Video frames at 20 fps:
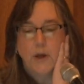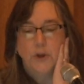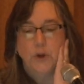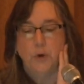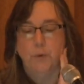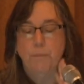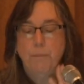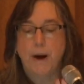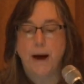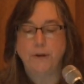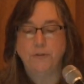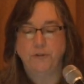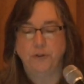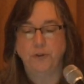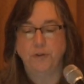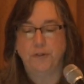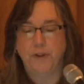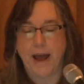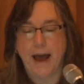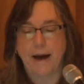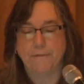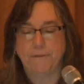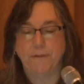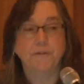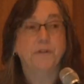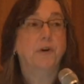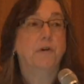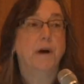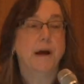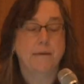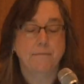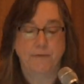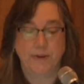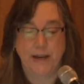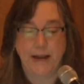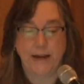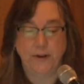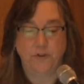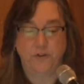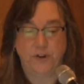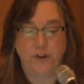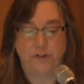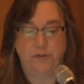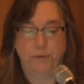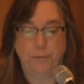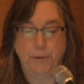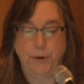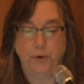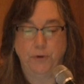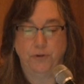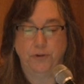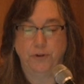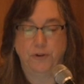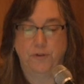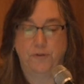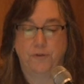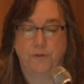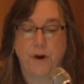You must use half of your MVH distributions